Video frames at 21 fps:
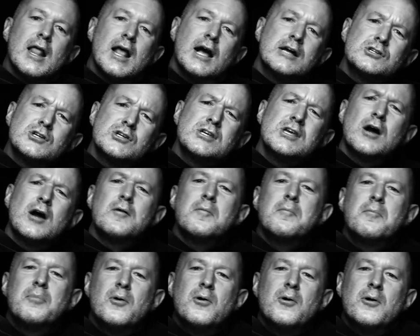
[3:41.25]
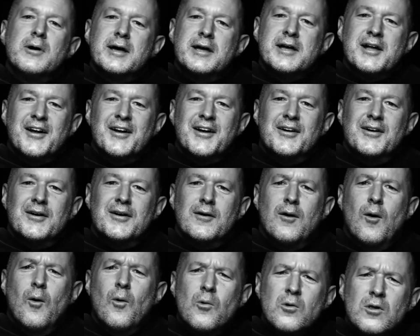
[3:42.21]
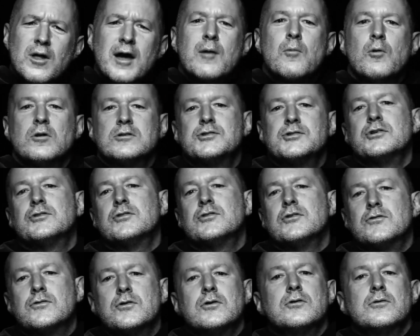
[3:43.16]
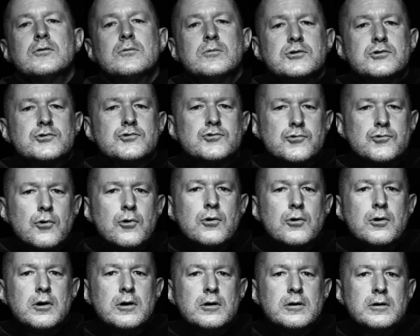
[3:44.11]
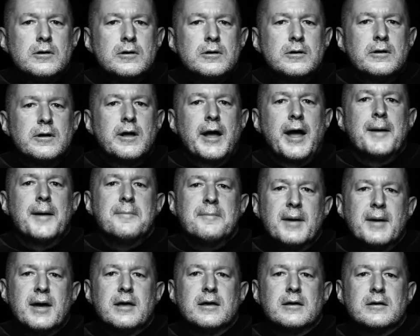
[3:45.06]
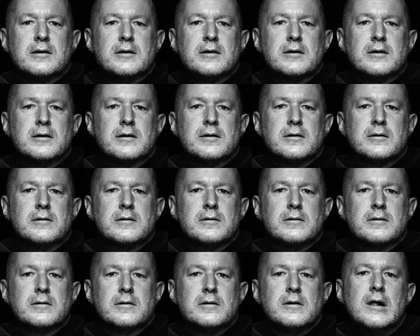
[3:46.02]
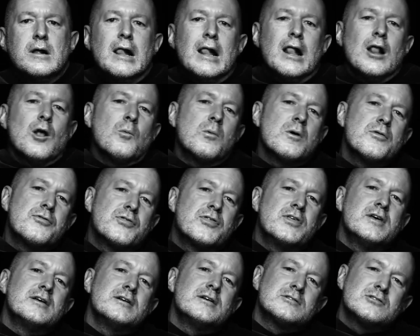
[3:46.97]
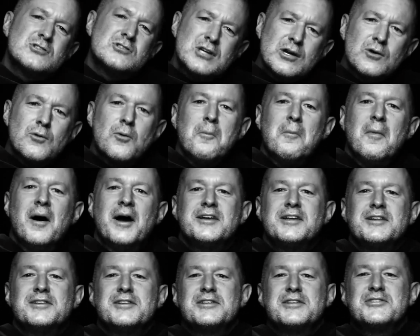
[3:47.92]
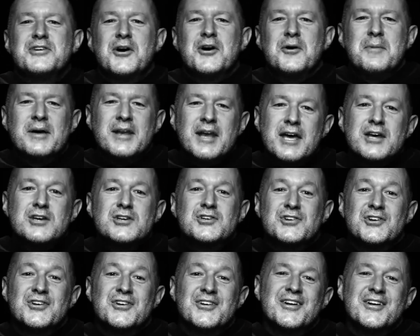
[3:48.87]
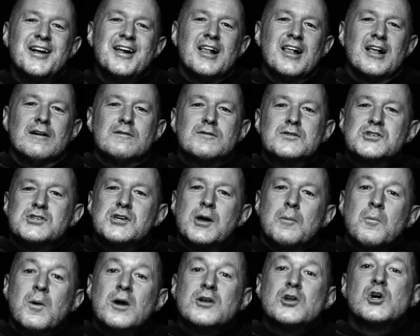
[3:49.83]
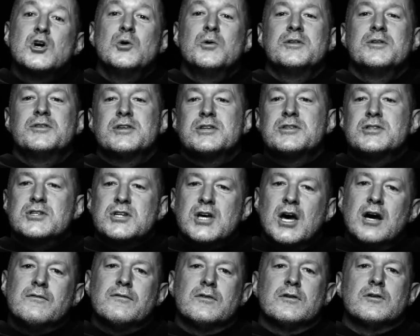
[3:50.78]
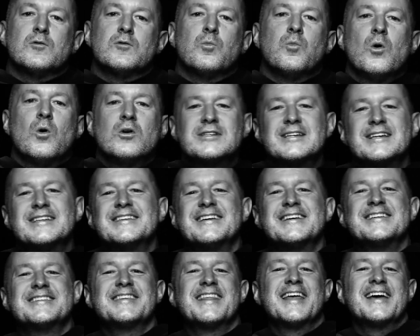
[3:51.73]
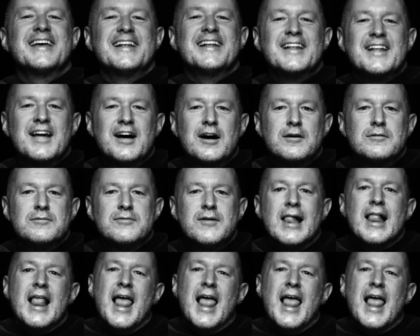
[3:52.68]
As a young boy, all I wanted to do was draw and make. With the single-minded determination of someone who had discovered what it is they love,